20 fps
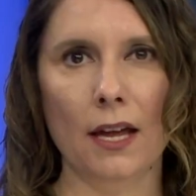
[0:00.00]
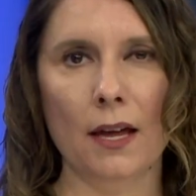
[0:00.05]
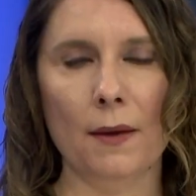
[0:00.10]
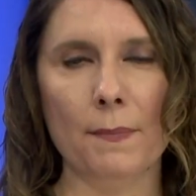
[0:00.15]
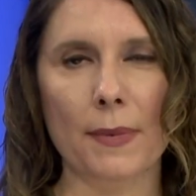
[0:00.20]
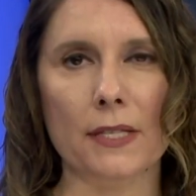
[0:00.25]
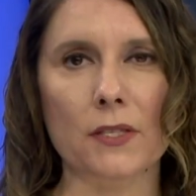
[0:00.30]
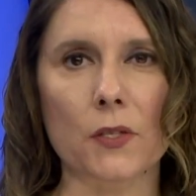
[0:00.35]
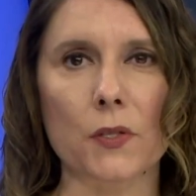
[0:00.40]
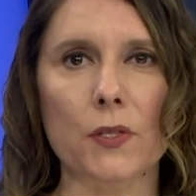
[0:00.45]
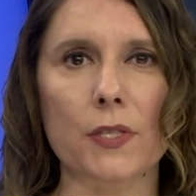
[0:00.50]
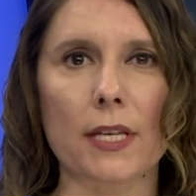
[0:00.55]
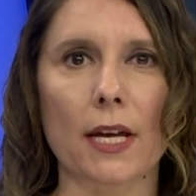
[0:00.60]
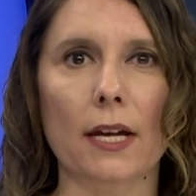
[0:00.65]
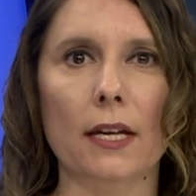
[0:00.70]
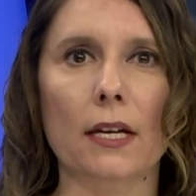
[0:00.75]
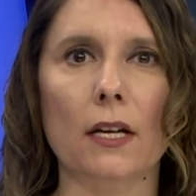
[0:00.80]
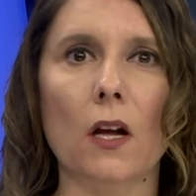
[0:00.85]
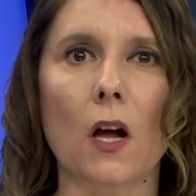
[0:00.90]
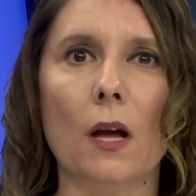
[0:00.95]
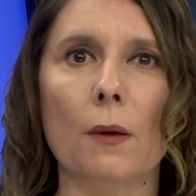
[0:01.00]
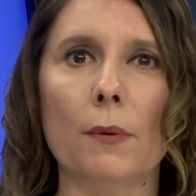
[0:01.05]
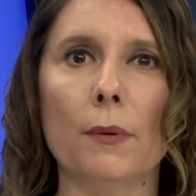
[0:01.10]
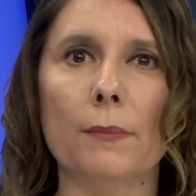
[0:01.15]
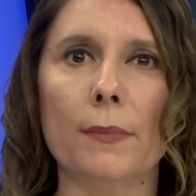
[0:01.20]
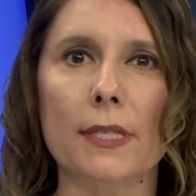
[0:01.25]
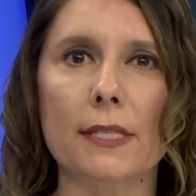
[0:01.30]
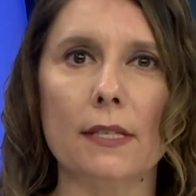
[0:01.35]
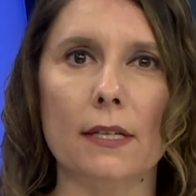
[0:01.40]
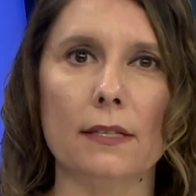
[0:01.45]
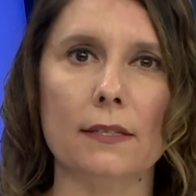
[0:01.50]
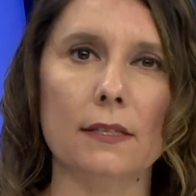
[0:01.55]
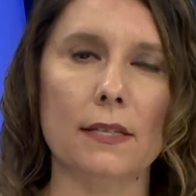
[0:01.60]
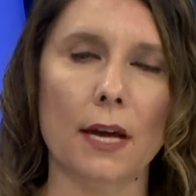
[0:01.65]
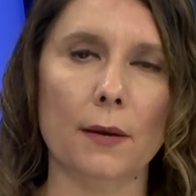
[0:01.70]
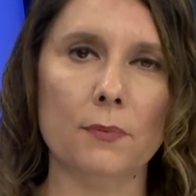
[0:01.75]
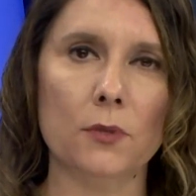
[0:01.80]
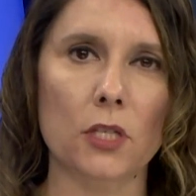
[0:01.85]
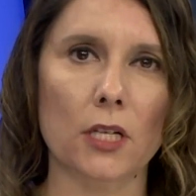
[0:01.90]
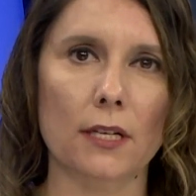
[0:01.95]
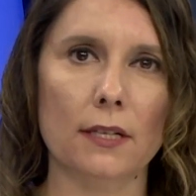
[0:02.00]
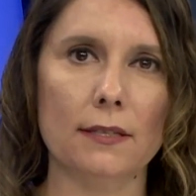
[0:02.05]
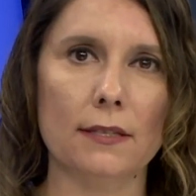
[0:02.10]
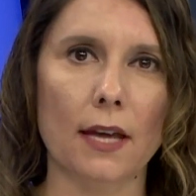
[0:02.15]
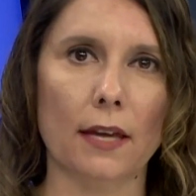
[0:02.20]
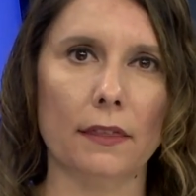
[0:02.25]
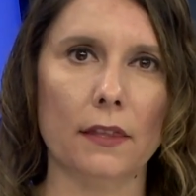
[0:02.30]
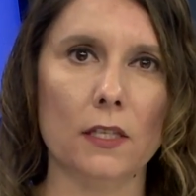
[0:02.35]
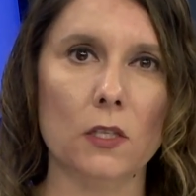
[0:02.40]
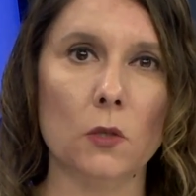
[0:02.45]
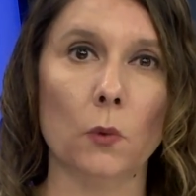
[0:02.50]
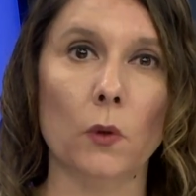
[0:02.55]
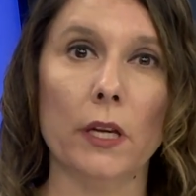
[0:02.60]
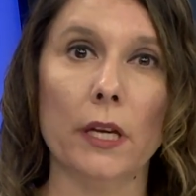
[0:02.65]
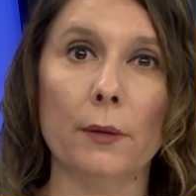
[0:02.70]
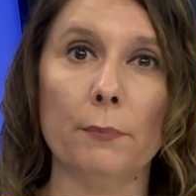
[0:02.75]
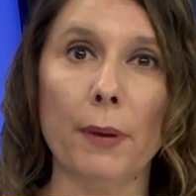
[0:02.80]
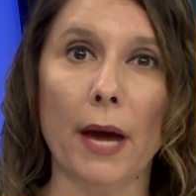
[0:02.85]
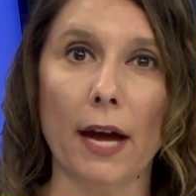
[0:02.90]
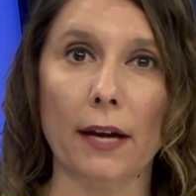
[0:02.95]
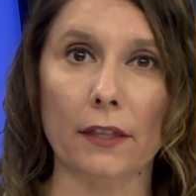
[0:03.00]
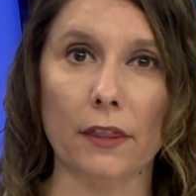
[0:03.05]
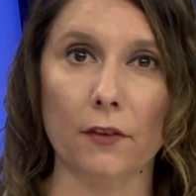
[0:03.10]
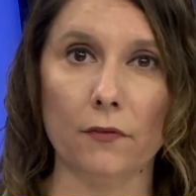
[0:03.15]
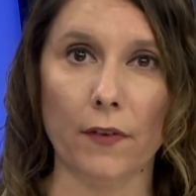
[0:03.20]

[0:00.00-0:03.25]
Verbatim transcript: Messer said a common misconception is that this will impact the